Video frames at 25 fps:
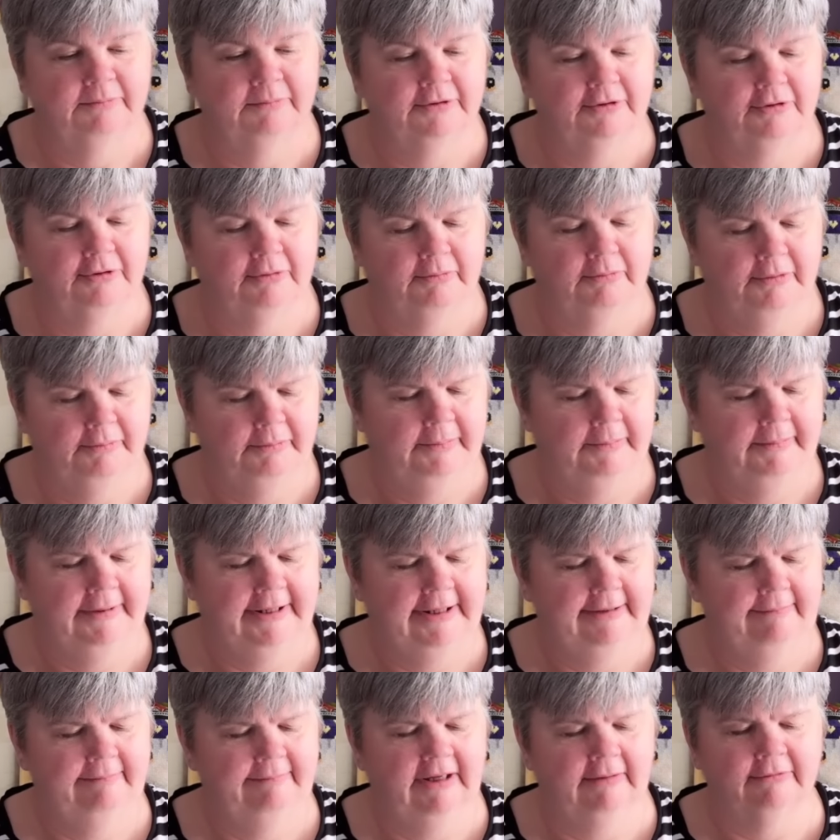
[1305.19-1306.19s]
Come up a
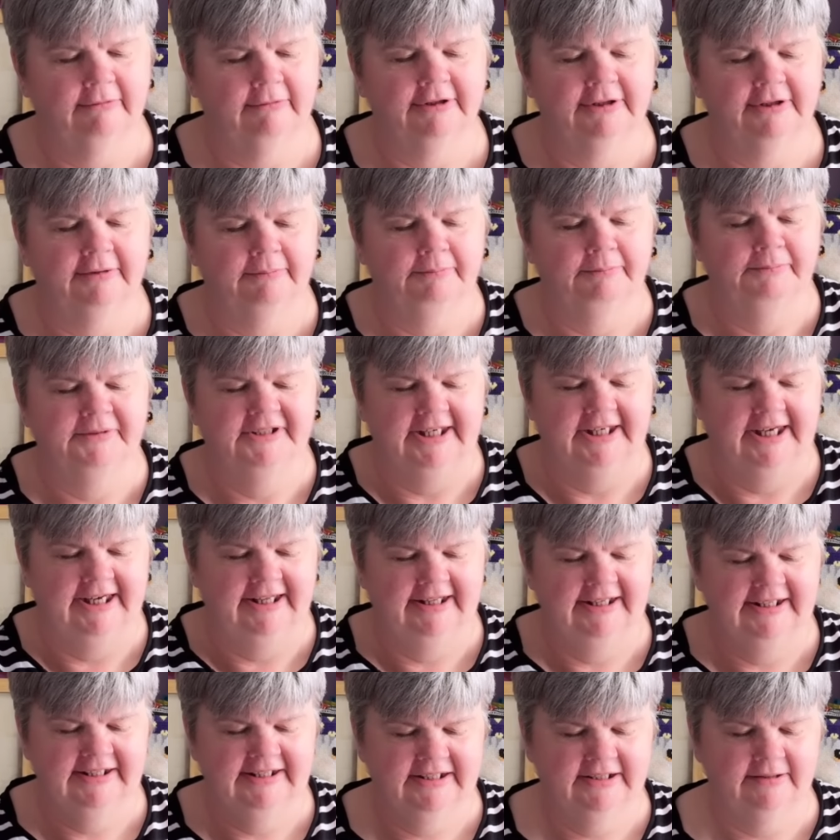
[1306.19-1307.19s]
bit. I'm going to take
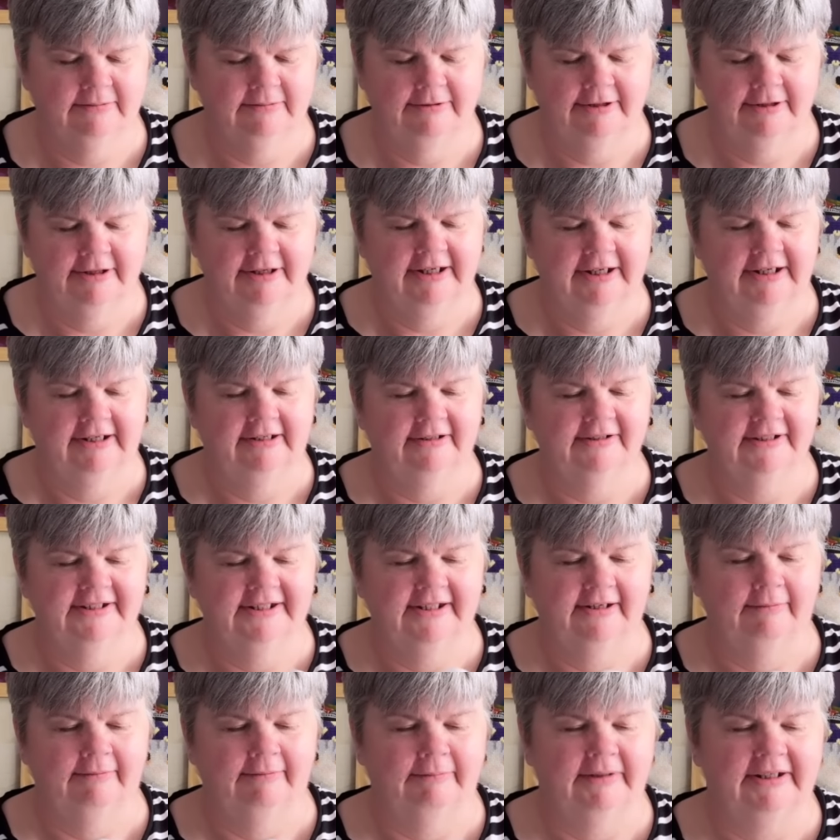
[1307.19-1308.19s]
this to work and it'll
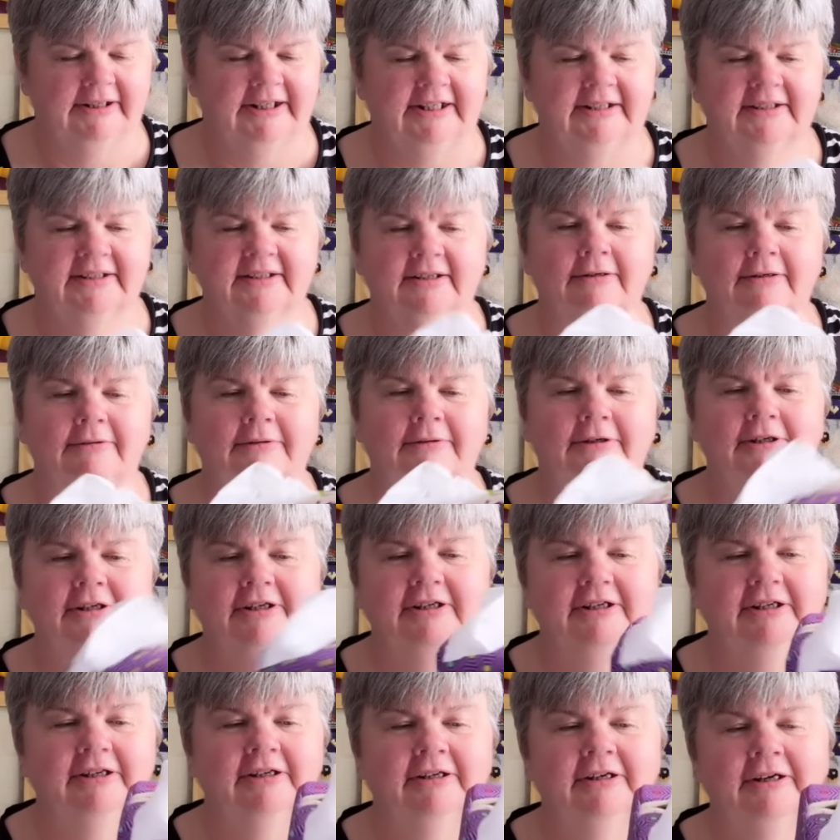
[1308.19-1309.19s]
sit on my desk at
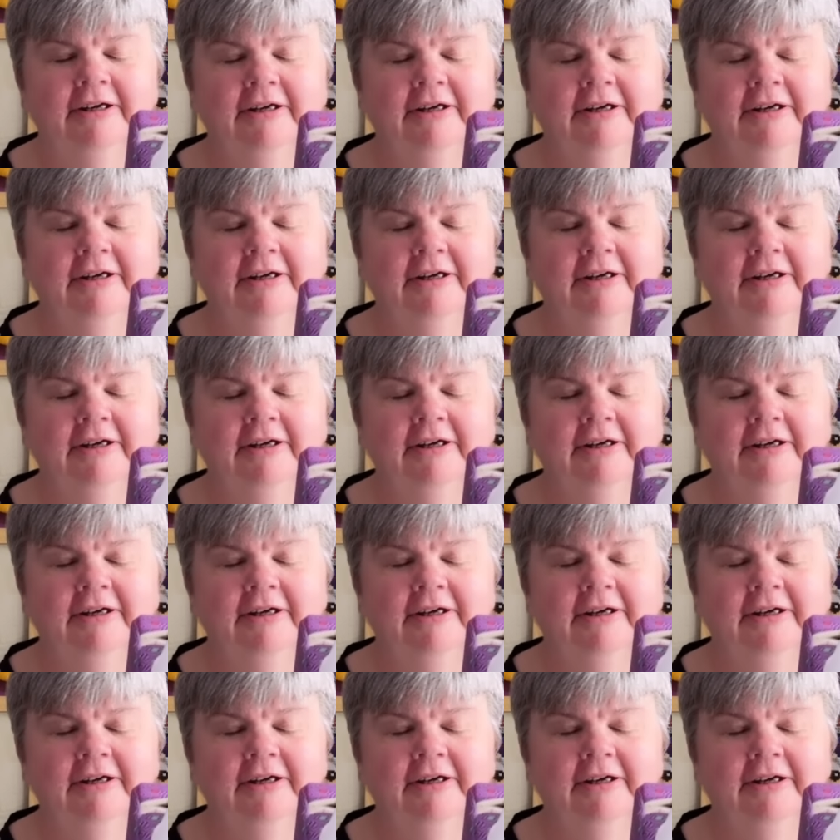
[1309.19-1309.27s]
work.